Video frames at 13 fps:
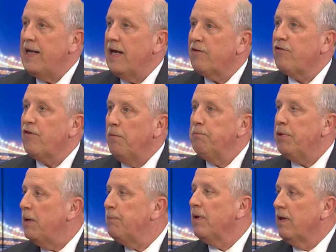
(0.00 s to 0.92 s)
that some
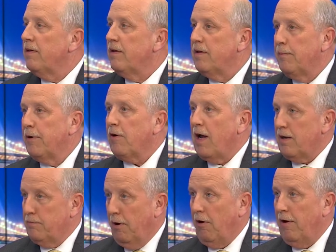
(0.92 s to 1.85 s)
people in the
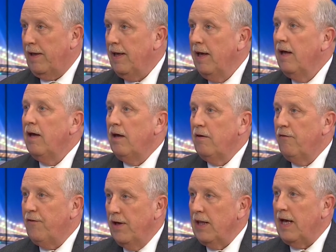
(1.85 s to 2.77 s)
Democratic Party
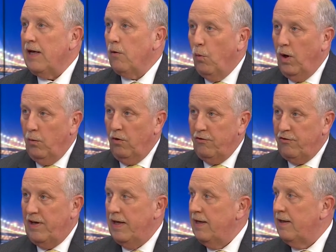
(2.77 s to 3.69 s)
feel like what we're
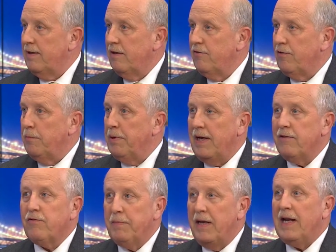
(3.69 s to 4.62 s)
seeing in these
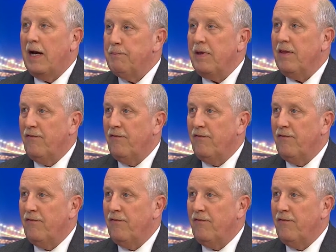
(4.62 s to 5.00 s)
debates may not be the